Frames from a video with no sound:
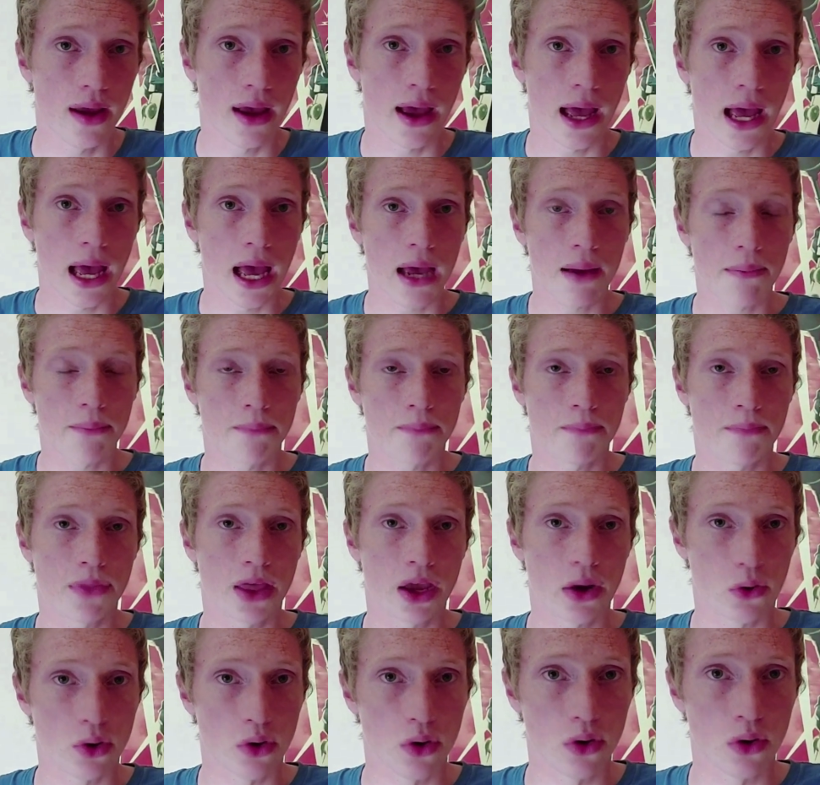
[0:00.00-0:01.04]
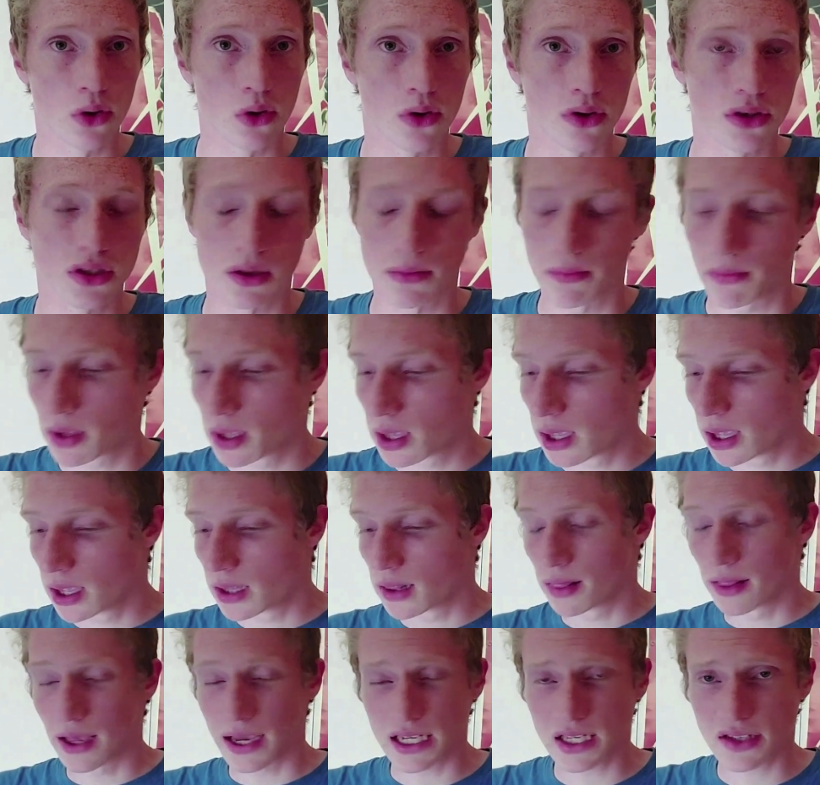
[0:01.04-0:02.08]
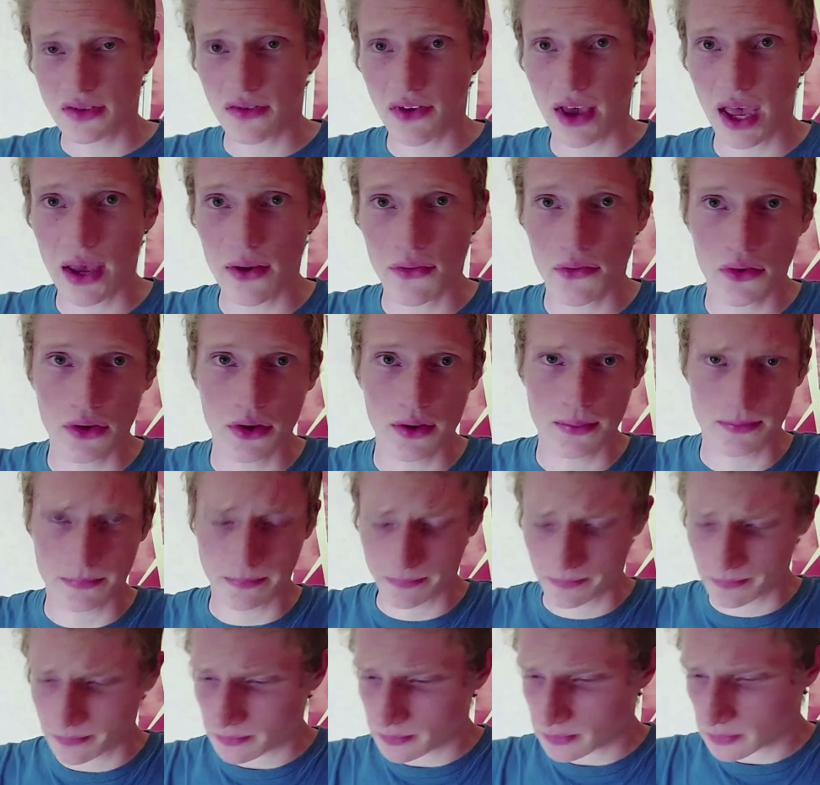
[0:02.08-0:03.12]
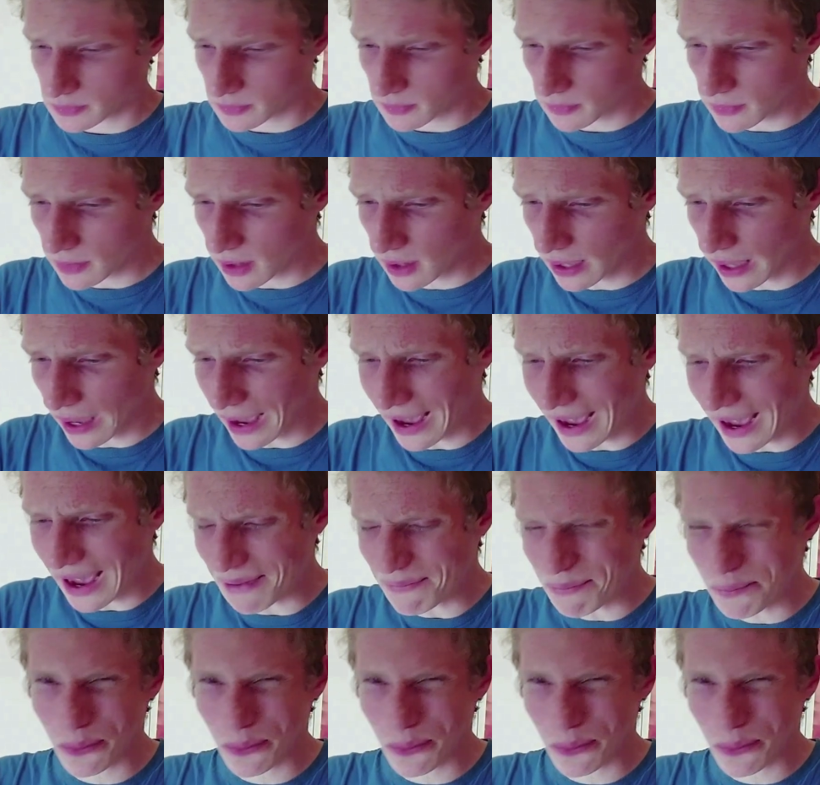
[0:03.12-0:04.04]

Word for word: Uh, they're all awesome. Least favourite, uh,